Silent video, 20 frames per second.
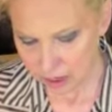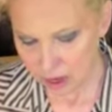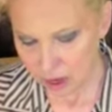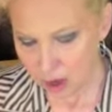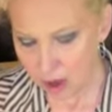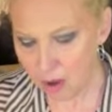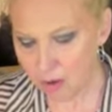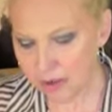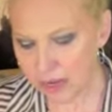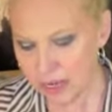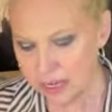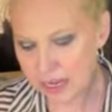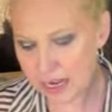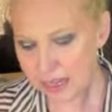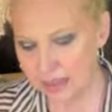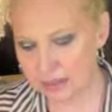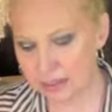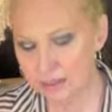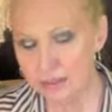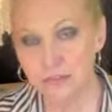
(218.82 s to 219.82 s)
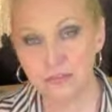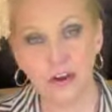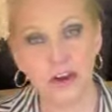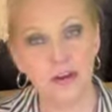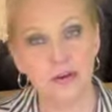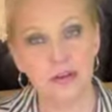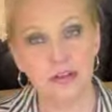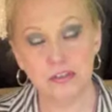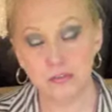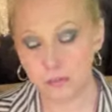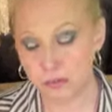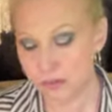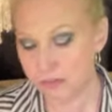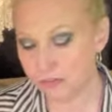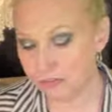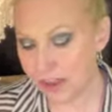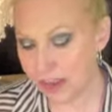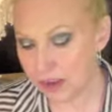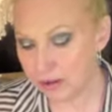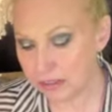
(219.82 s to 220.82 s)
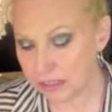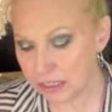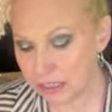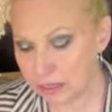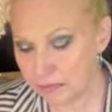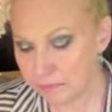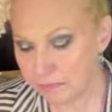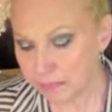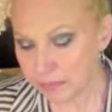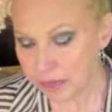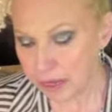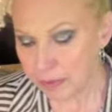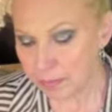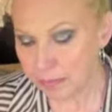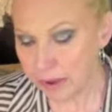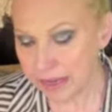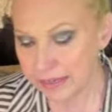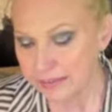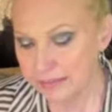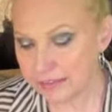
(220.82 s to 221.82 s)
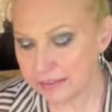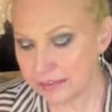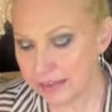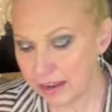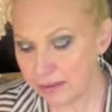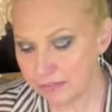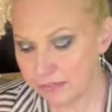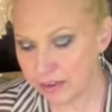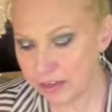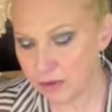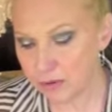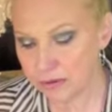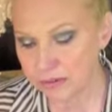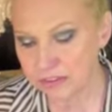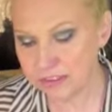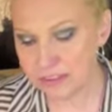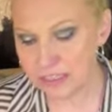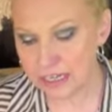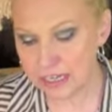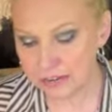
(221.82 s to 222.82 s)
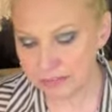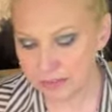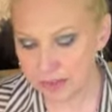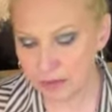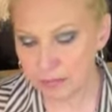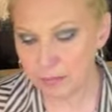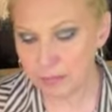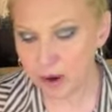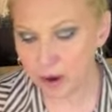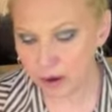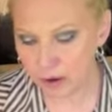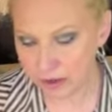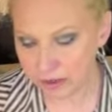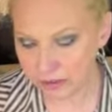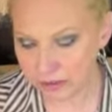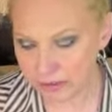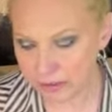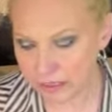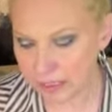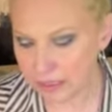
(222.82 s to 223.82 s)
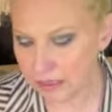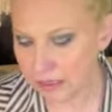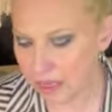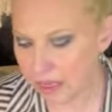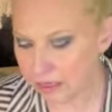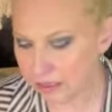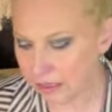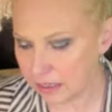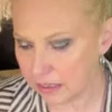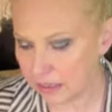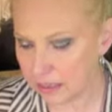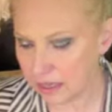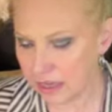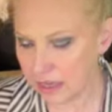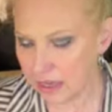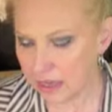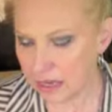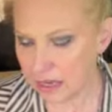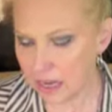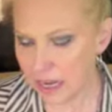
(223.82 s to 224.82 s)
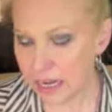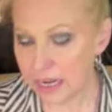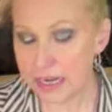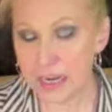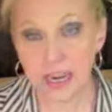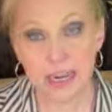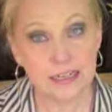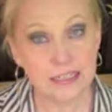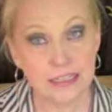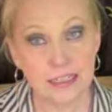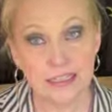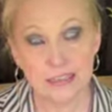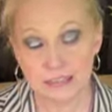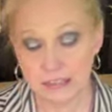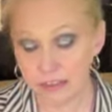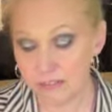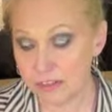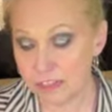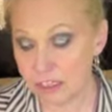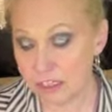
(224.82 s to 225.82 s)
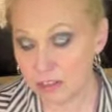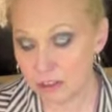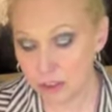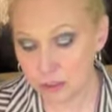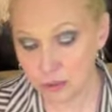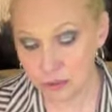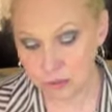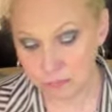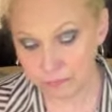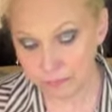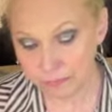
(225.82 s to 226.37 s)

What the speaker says: Okay, now this fragrance was founded by Stephen Marks in London in 1972.